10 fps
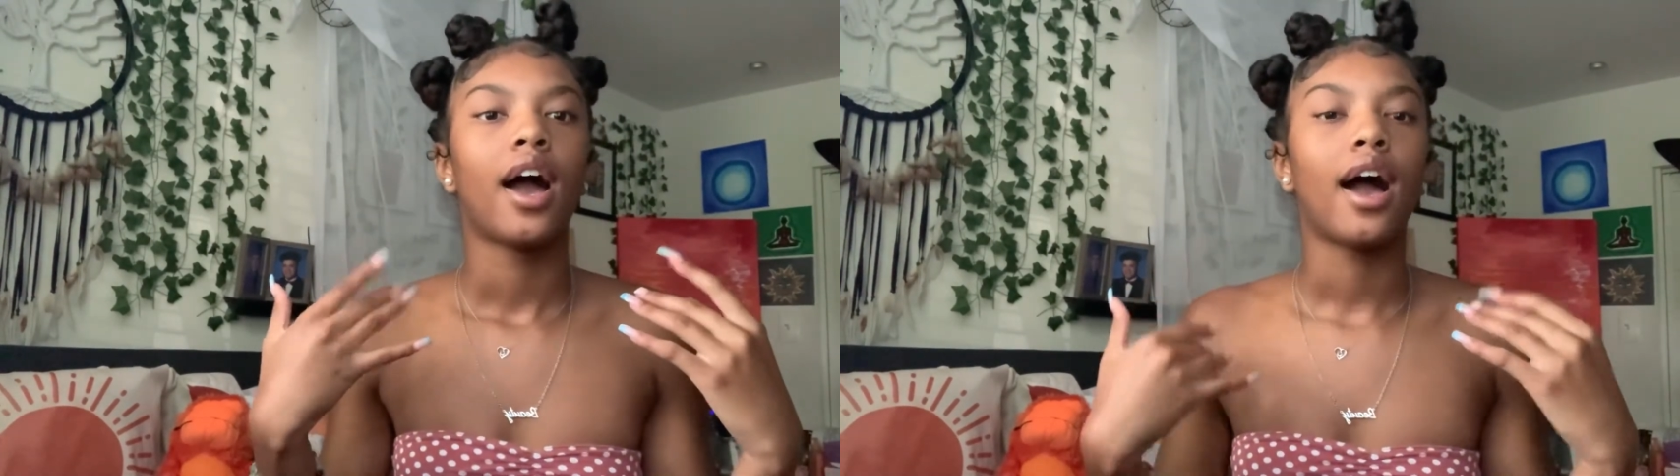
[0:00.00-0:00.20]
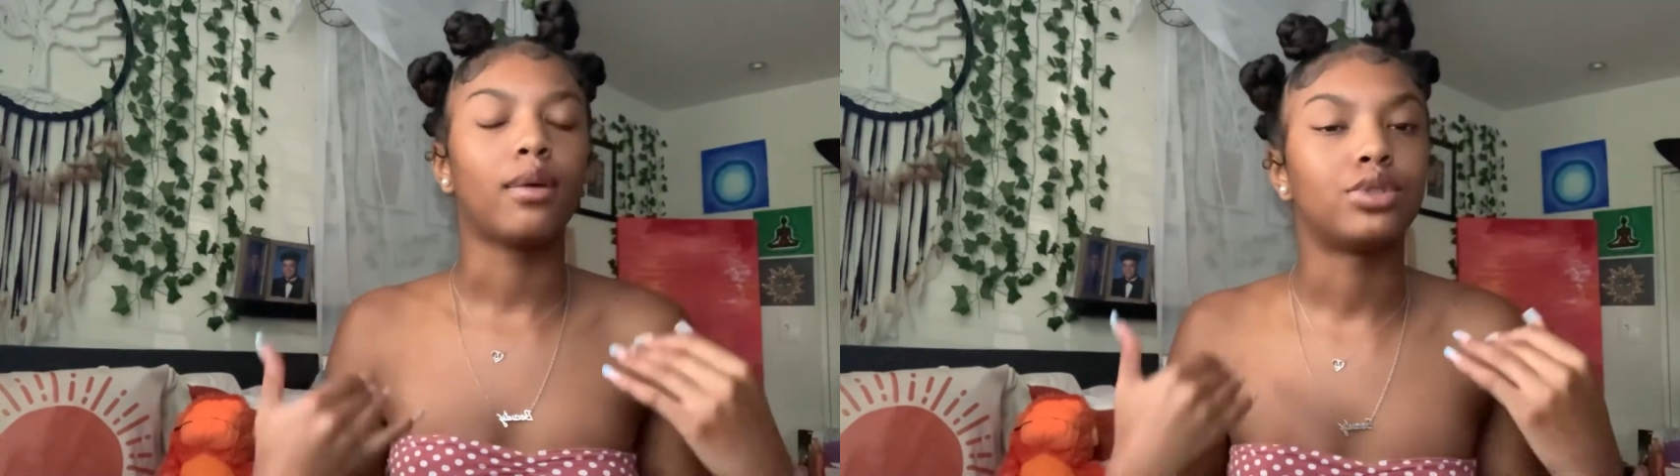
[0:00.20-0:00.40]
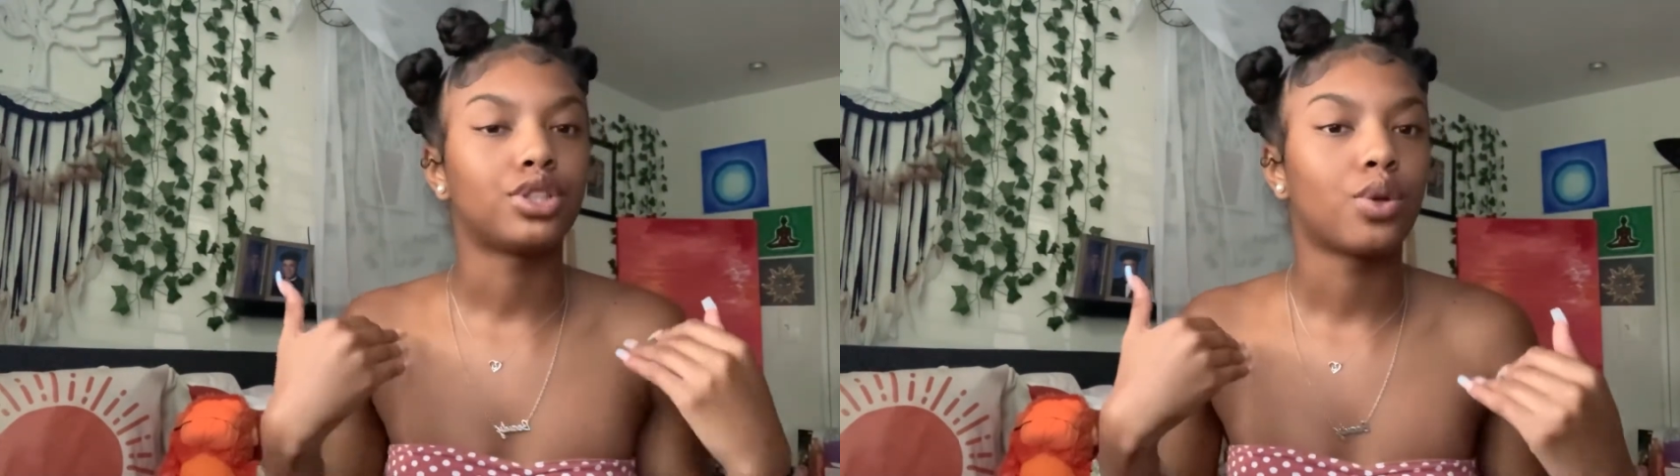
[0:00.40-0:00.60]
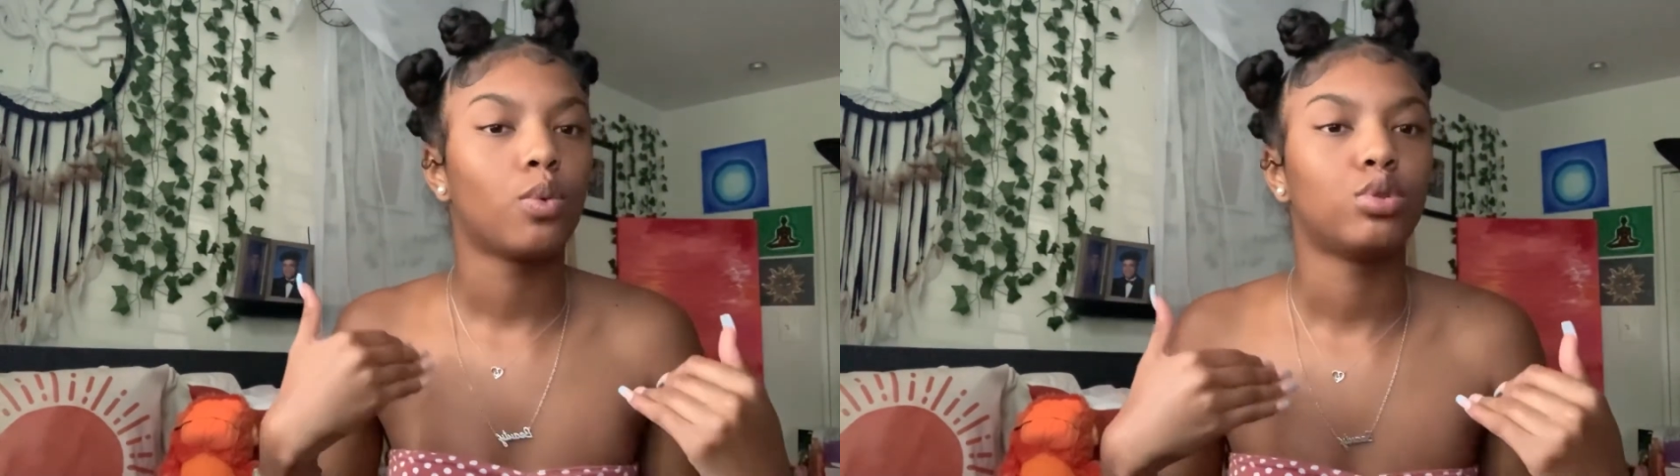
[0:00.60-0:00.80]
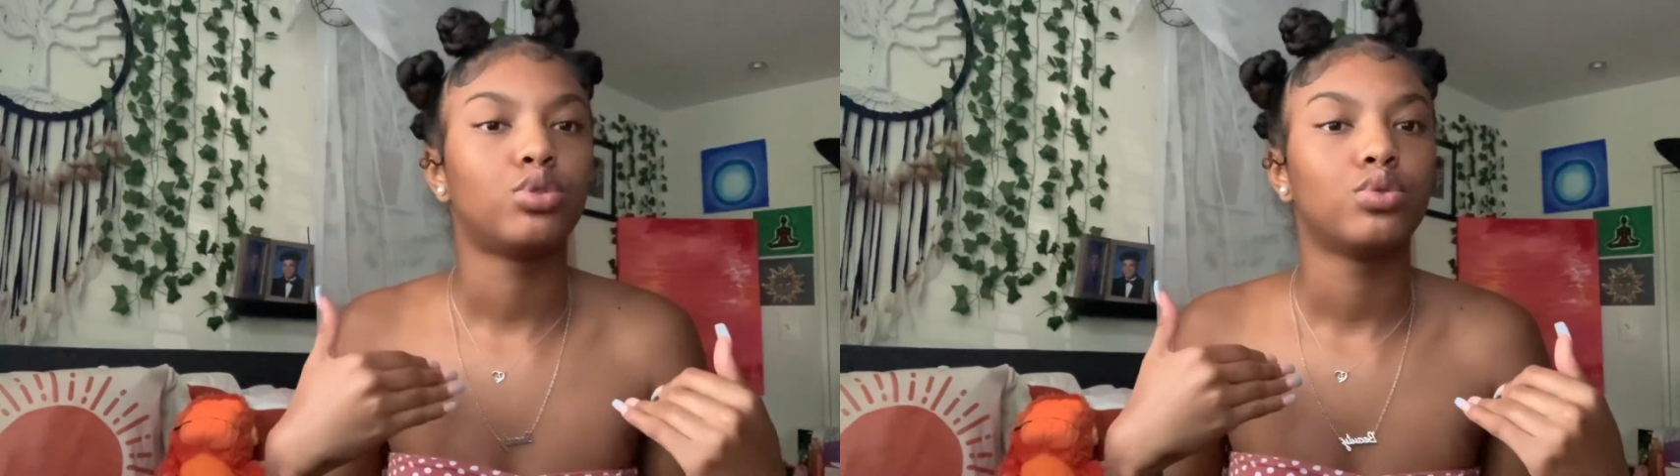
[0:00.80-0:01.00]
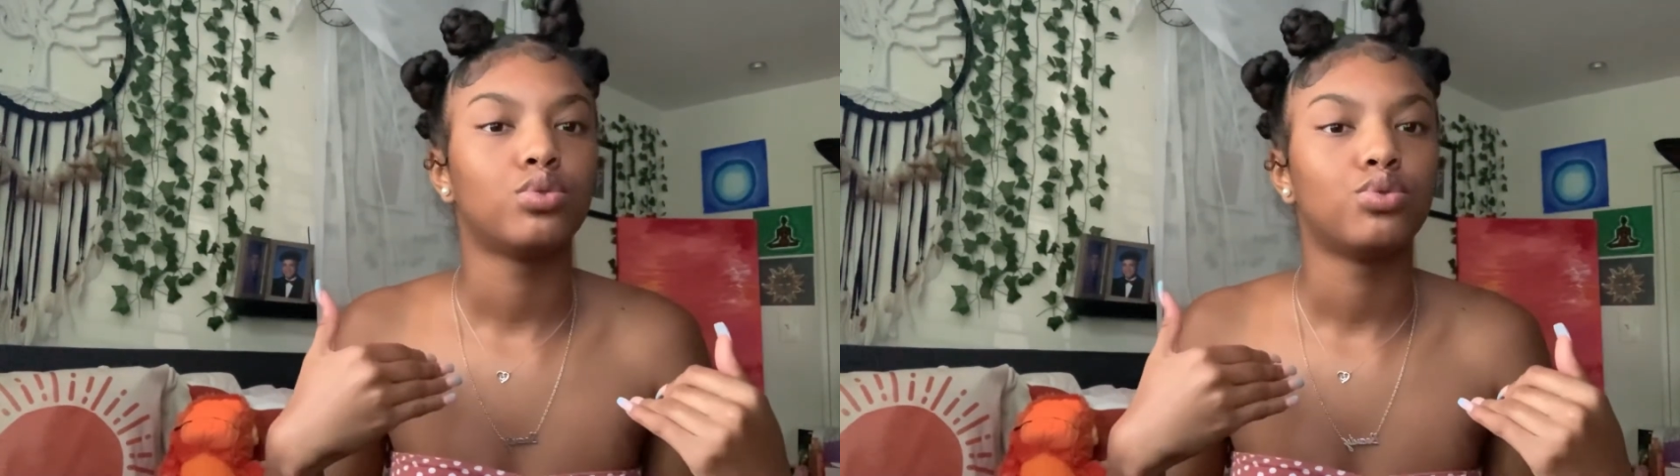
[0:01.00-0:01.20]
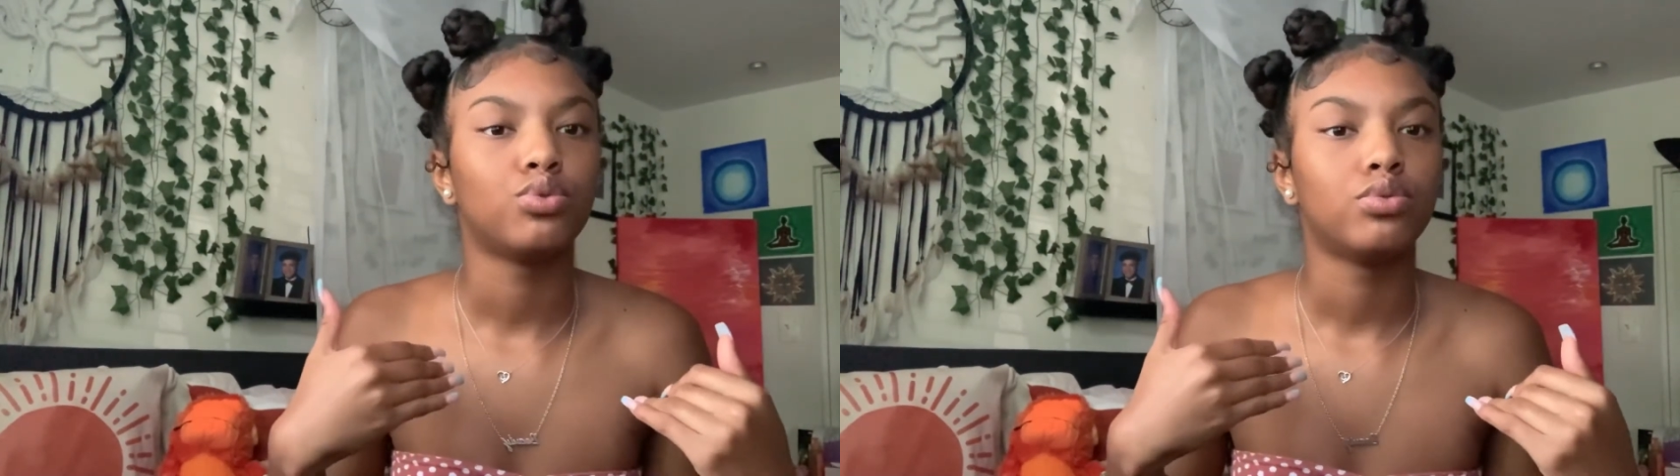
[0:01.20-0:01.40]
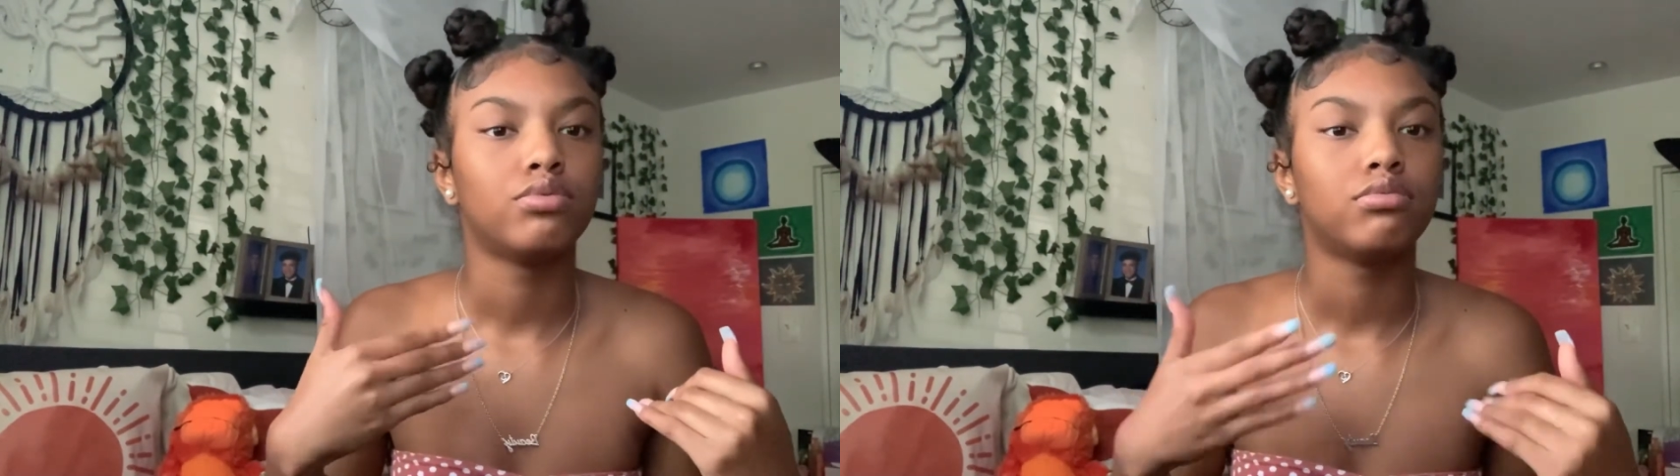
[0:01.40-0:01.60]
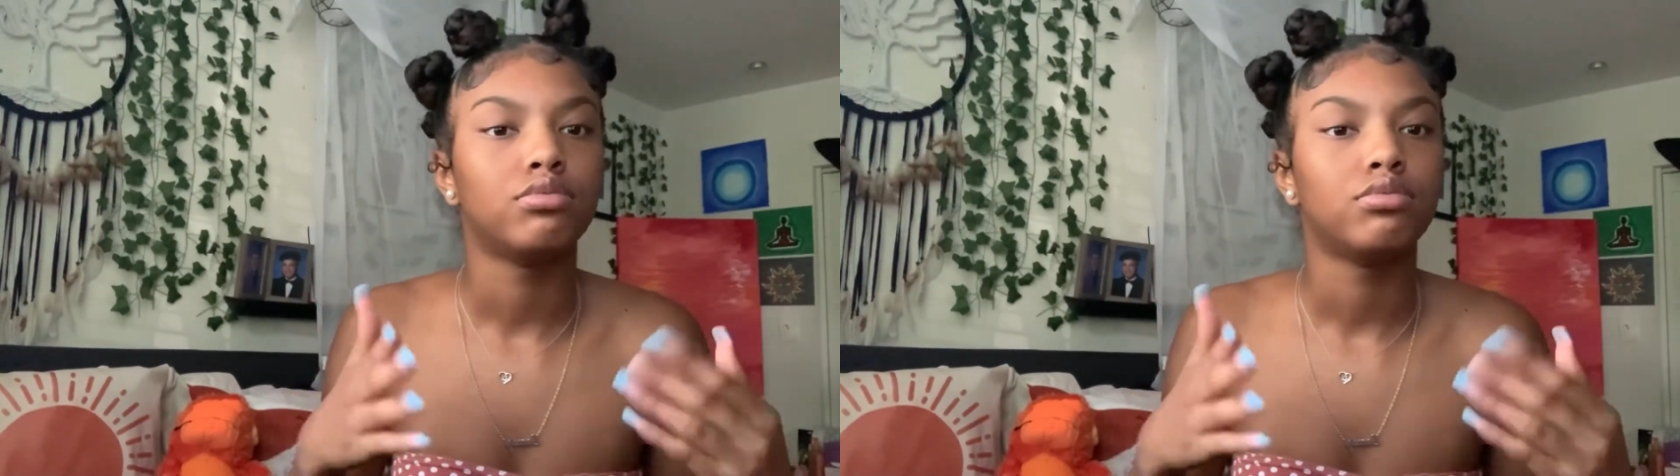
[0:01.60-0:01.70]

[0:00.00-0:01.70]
I'm just going to